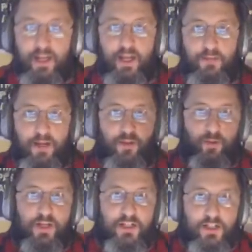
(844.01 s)
And by the
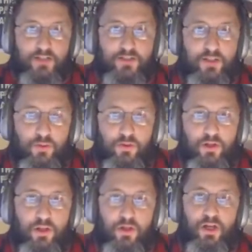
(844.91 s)
way, you say, well,
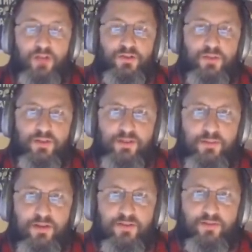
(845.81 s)
should we have
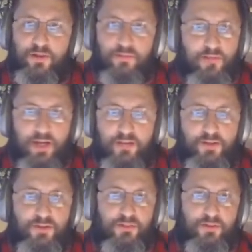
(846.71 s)
sympathy for him? I
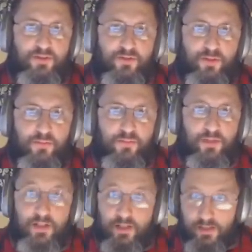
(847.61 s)
have no sympathy for him
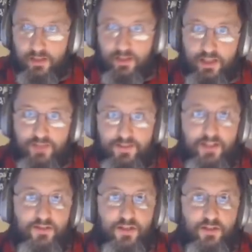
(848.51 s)
if he
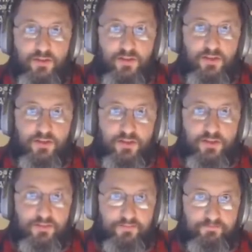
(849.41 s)
continues in this
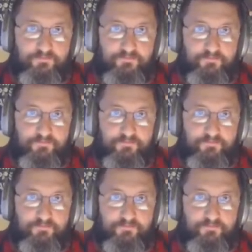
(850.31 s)
system.